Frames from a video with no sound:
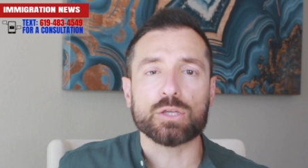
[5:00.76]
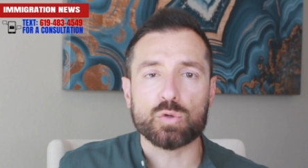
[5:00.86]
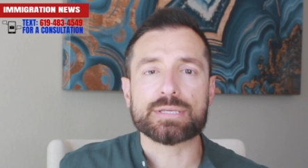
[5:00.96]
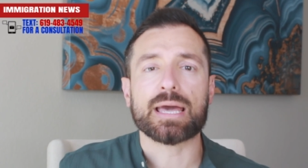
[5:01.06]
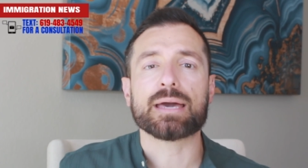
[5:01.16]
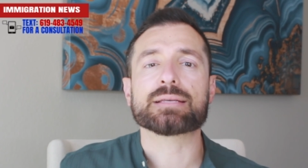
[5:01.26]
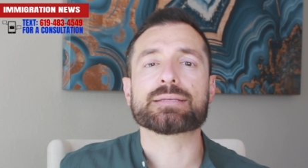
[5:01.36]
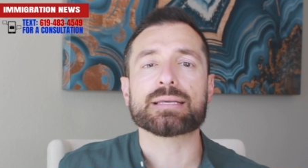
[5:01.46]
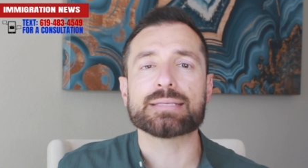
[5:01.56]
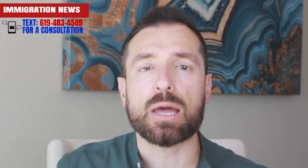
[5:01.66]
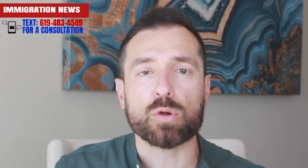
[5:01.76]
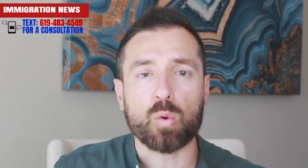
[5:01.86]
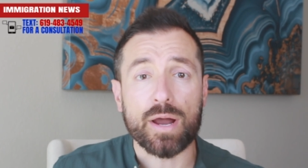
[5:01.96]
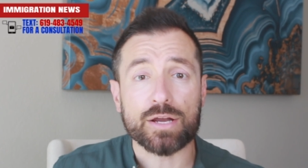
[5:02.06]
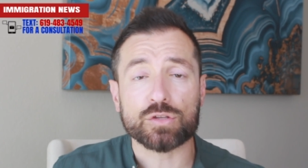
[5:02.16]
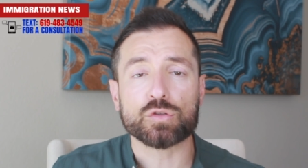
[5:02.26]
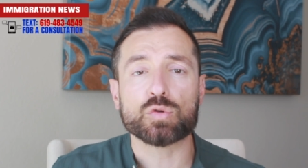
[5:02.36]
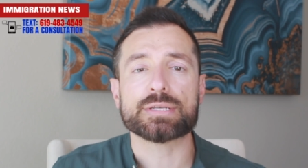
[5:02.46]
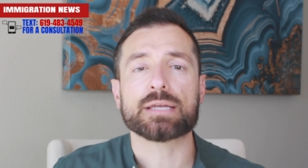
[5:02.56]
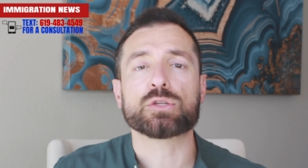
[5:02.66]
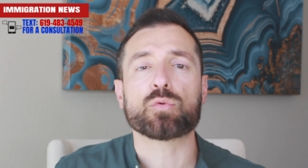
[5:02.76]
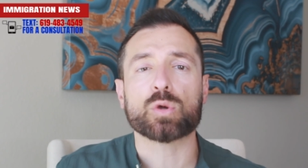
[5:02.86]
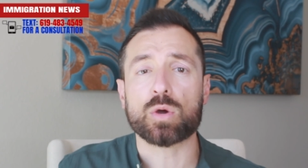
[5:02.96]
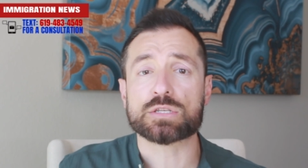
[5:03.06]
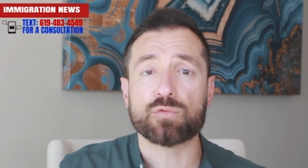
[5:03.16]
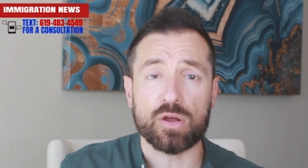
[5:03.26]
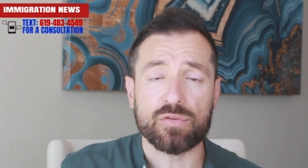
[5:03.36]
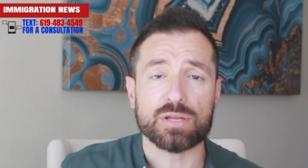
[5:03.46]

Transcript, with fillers: USCIS is now required to send you a request for